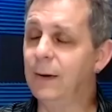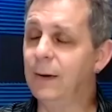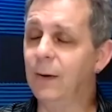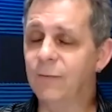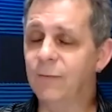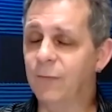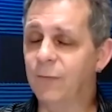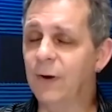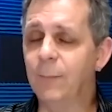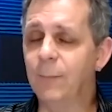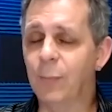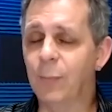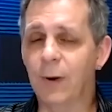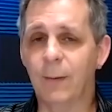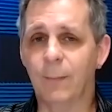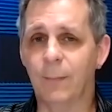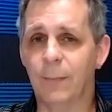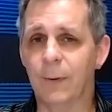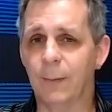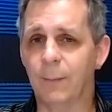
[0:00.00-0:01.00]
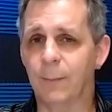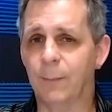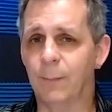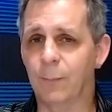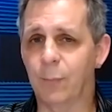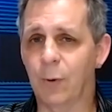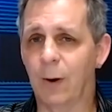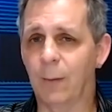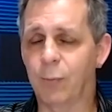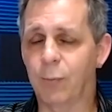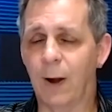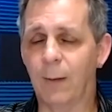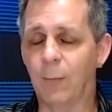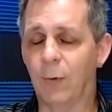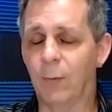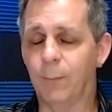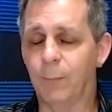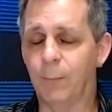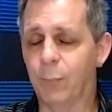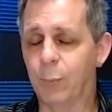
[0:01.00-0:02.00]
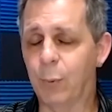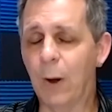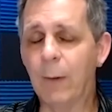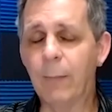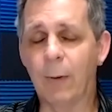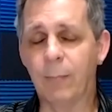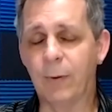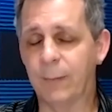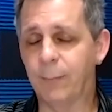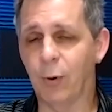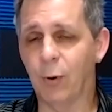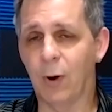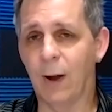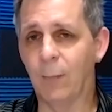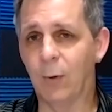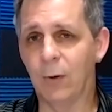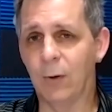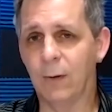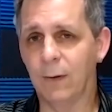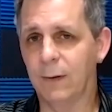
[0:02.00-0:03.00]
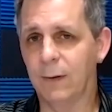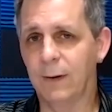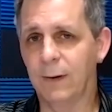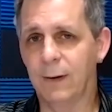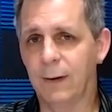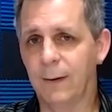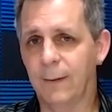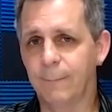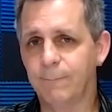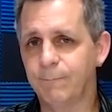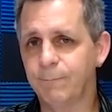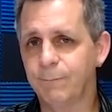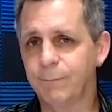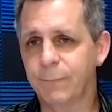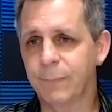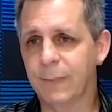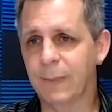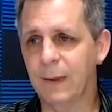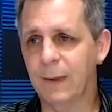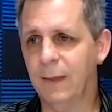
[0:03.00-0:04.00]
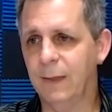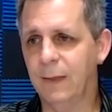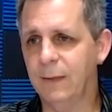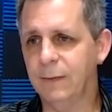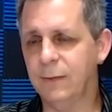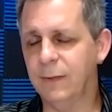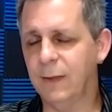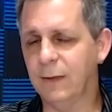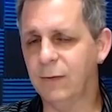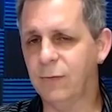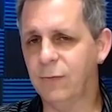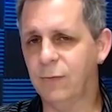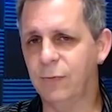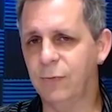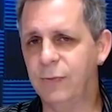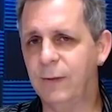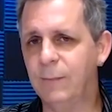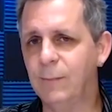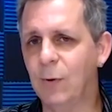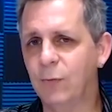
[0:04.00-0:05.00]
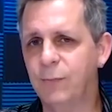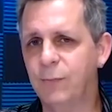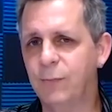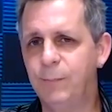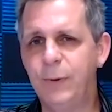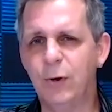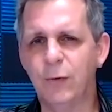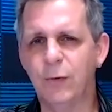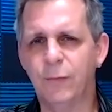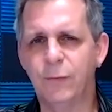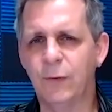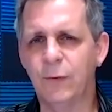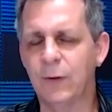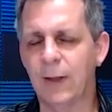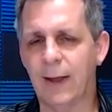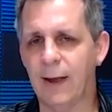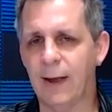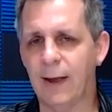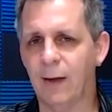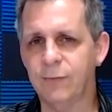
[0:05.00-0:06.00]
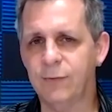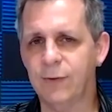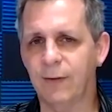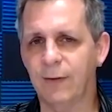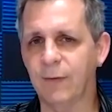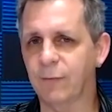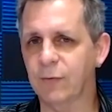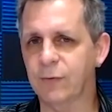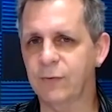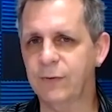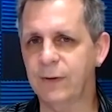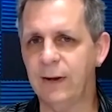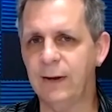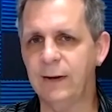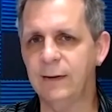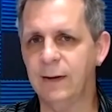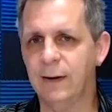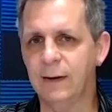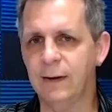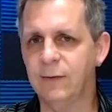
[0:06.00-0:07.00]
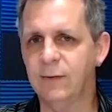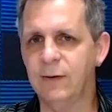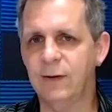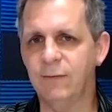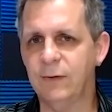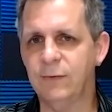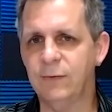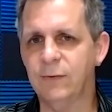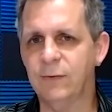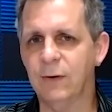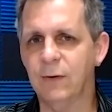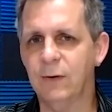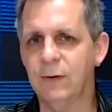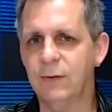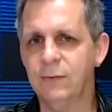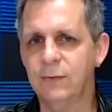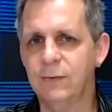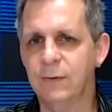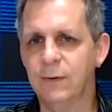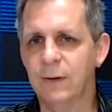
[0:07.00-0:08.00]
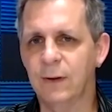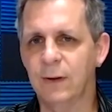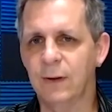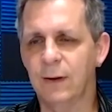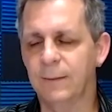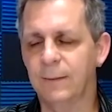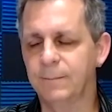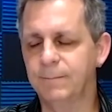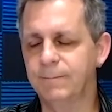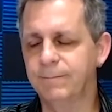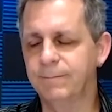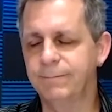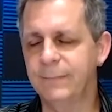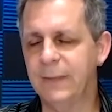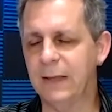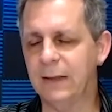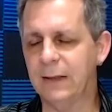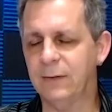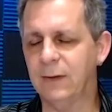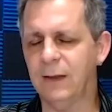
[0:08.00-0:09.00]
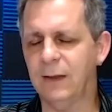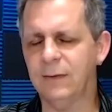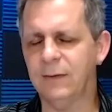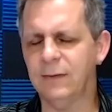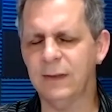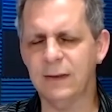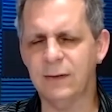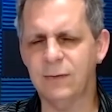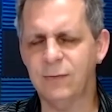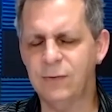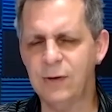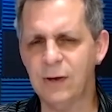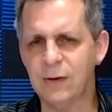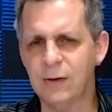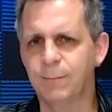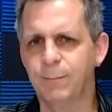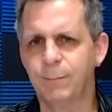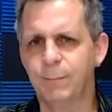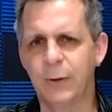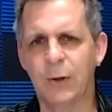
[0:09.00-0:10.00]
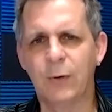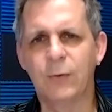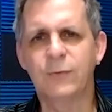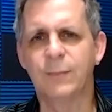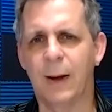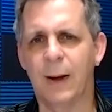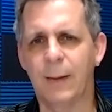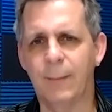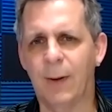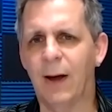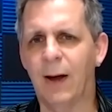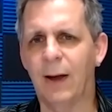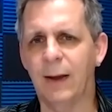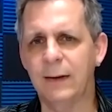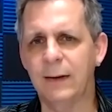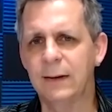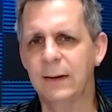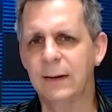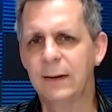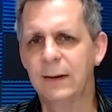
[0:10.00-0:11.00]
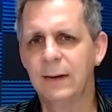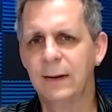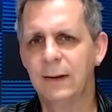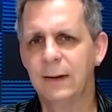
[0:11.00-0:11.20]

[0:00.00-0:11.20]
You know, it's funny you bring up, uh, brought Primal, probably Primal. Um, it, it's the most beautiful layouts I've ever seen in a TV series. Um, it, it, it just blows my mind.